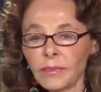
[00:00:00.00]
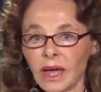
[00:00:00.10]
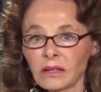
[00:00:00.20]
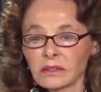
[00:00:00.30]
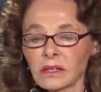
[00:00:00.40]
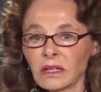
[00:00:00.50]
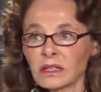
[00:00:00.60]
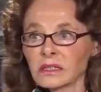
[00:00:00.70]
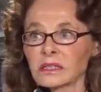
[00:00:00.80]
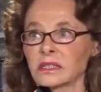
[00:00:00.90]
about
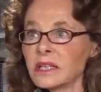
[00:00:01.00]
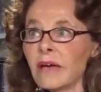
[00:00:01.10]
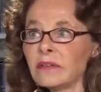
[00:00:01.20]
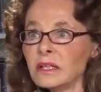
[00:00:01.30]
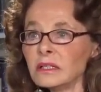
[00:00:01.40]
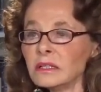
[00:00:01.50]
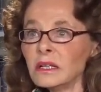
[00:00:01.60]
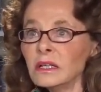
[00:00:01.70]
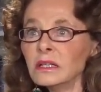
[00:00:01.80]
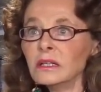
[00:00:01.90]
uh, seven,